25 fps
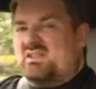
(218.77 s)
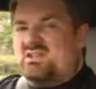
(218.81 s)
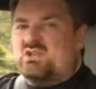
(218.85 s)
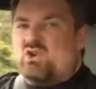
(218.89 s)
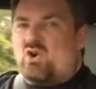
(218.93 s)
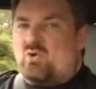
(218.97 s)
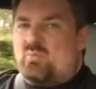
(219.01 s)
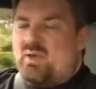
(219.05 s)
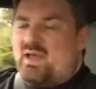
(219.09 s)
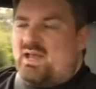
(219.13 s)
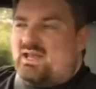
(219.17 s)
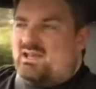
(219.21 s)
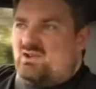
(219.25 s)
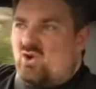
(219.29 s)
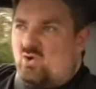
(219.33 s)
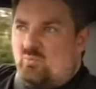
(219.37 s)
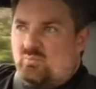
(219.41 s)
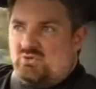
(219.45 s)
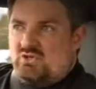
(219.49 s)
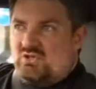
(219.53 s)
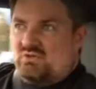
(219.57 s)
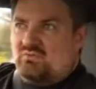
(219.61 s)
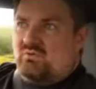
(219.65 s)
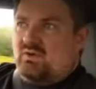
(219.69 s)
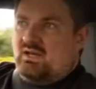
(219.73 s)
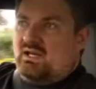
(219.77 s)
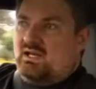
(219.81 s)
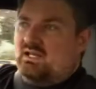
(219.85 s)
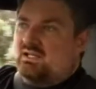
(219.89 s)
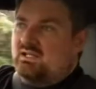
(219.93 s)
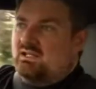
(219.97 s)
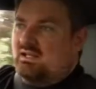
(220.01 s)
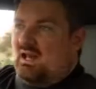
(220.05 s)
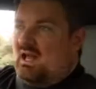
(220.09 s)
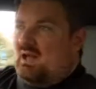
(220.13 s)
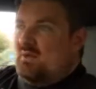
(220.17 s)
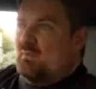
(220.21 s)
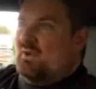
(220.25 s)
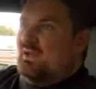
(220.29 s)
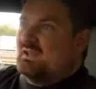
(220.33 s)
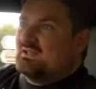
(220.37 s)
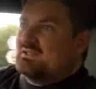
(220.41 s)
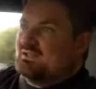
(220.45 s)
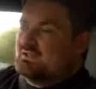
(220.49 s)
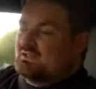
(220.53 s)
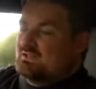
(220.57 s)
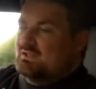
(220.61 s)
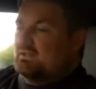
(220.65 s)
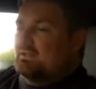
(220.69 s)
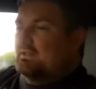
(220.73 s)
the top end option, really. You know,
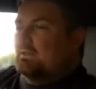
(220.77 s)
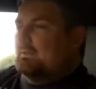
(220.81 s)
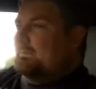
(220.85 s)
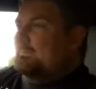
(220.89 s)
it's,